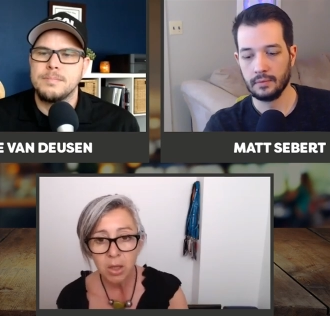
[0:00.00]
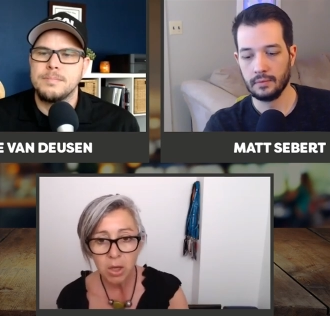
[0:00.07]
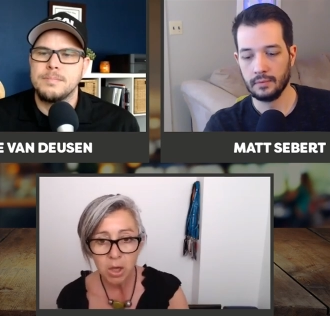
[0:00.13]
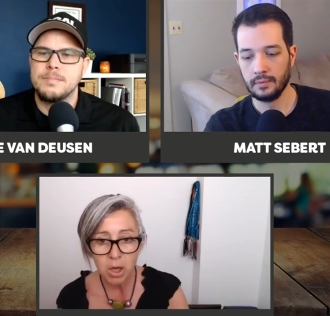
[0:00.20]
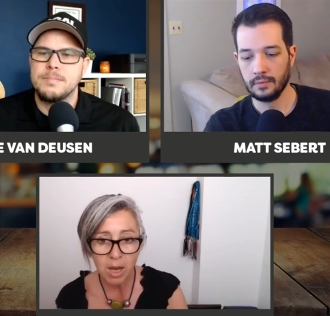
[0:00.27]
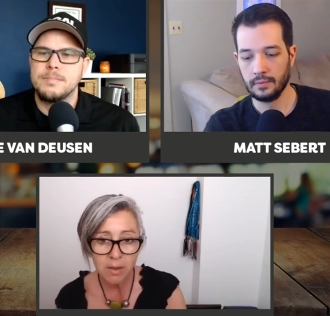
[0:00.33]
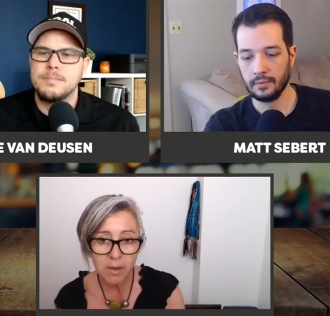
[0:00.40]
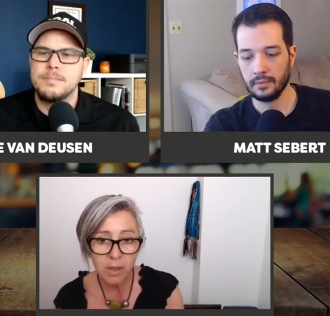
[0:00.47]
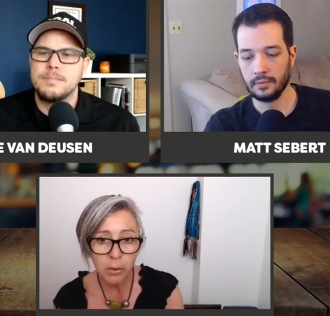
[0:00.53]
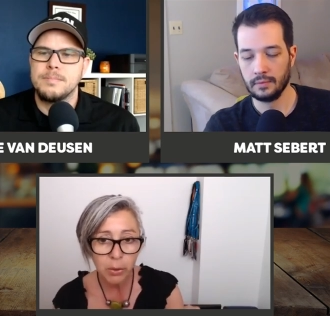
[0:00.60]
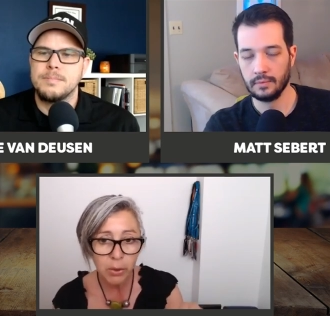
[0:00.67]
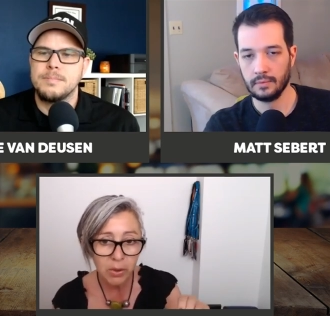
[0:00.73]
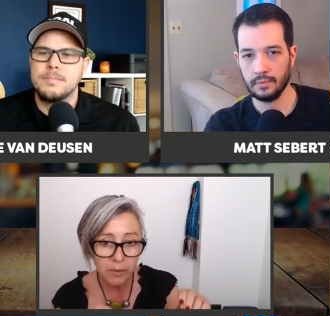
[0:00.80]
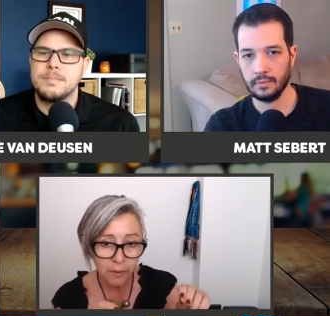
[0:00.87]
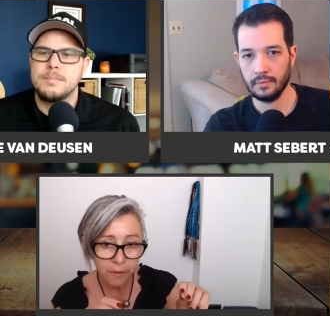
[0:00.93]
Speaker 1: until you
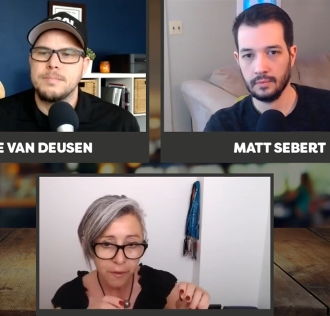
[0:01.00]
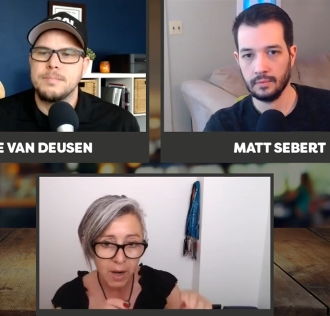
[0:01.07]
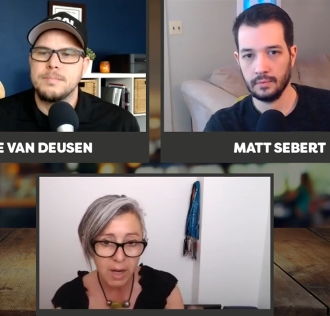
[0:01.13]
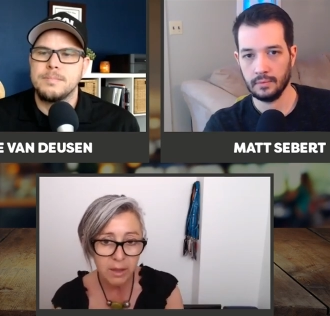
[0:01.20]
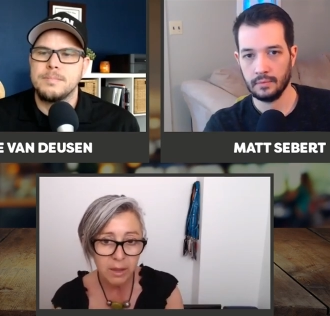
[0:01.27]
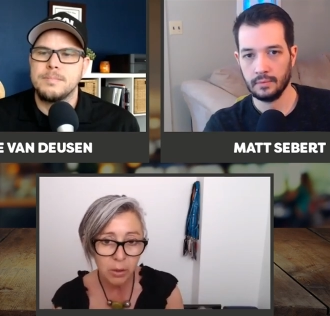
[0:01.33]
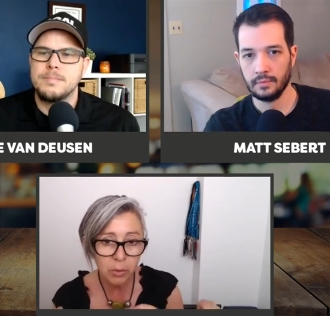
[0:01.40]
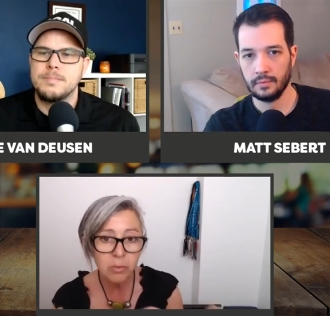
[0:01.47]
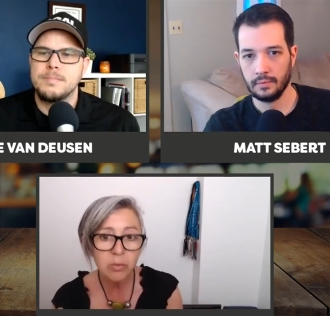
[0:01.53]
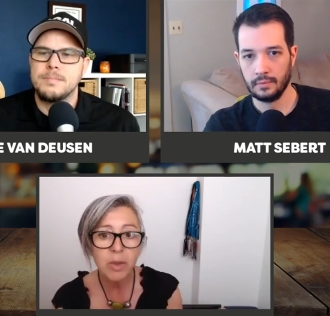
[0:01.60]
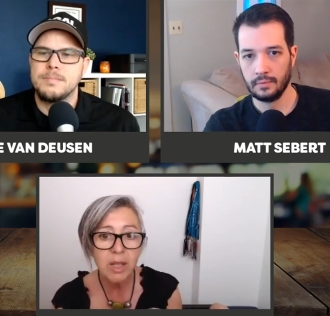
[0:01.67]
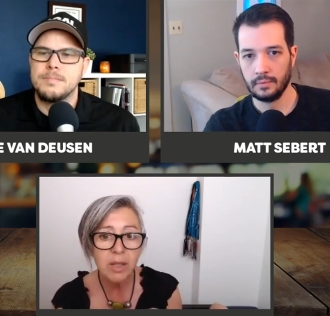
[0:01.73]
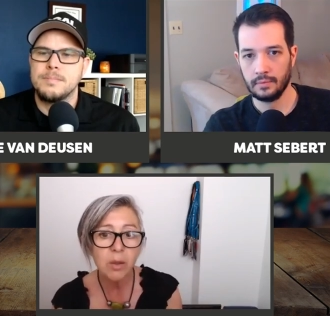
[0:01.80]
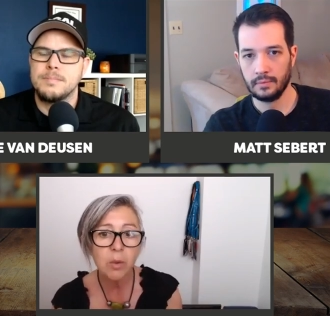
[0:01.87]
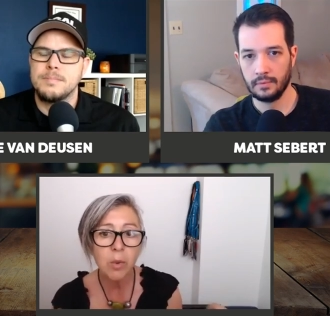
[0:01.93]
find a good reason
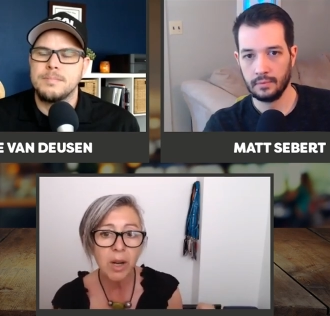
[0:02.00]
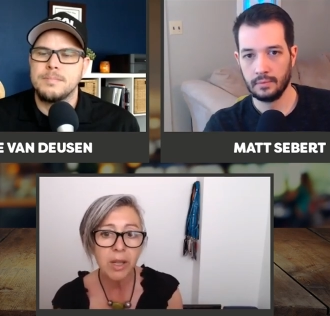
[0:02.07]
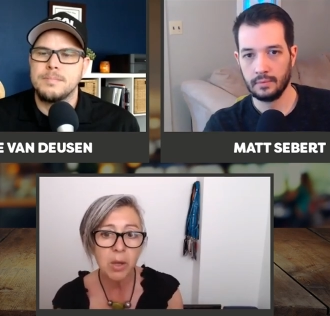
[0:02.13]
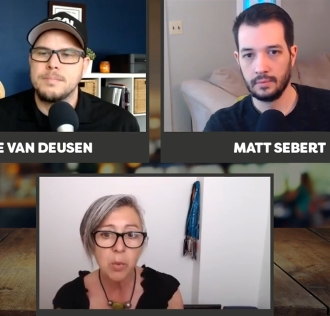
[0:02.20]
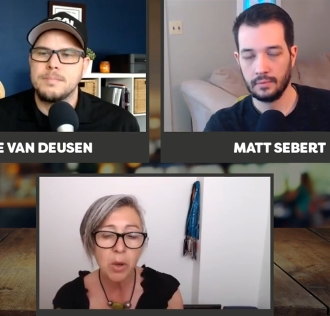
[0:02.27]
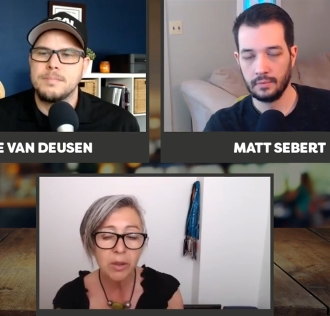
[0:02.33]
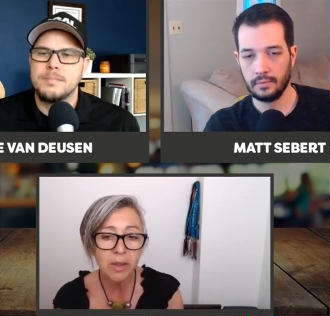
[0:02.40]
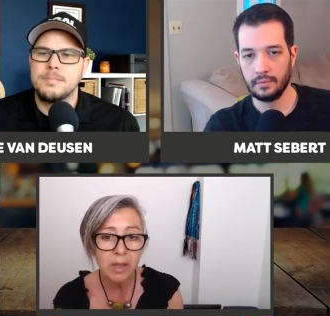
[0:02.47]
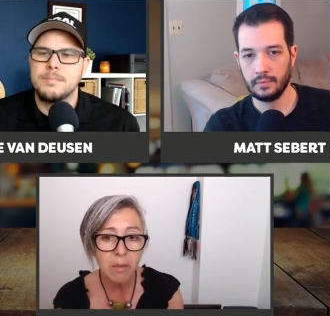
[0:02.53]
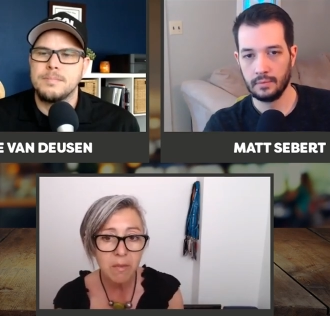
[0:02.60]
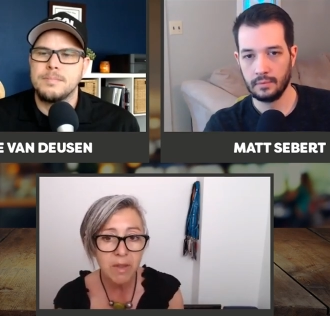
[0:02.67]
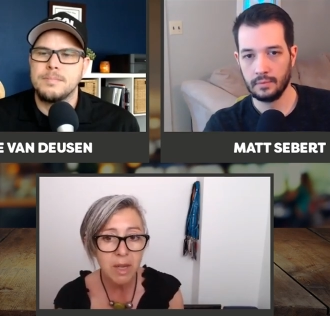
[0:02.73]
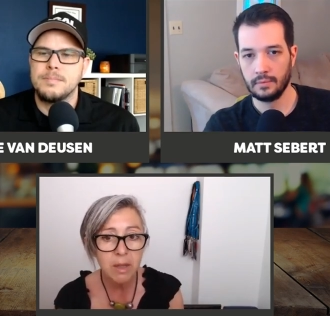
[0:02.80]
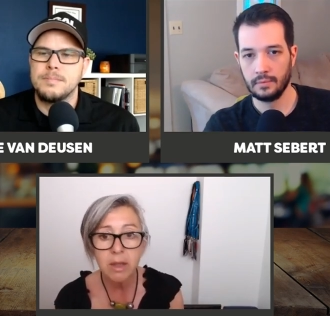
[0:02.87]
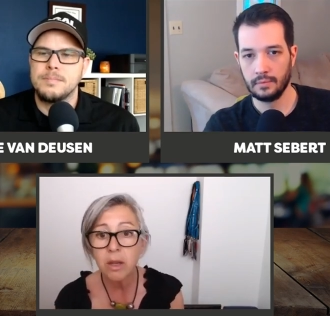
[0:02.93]
why you want something,
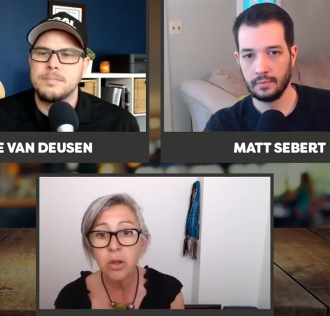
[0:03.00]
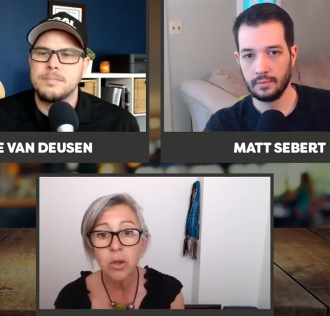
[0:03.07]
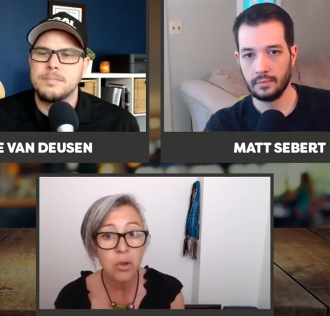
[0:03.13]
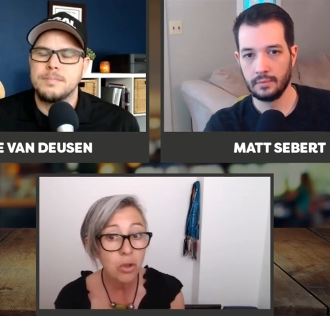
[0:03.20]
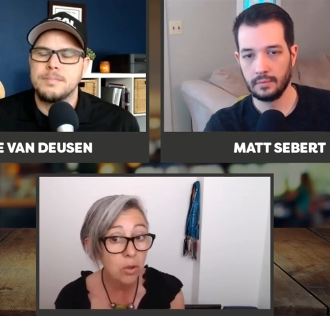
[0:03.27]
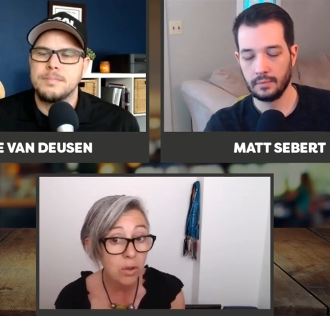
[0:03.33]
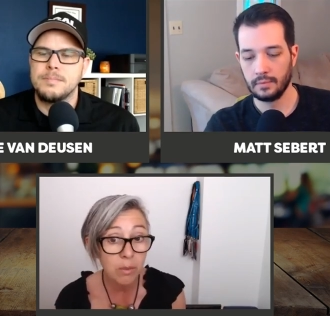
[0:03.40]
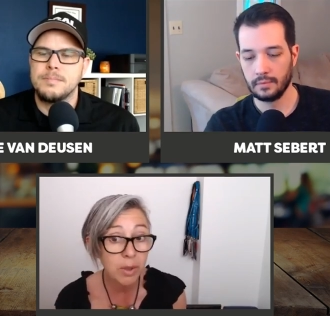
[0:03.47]
then you shouldn't be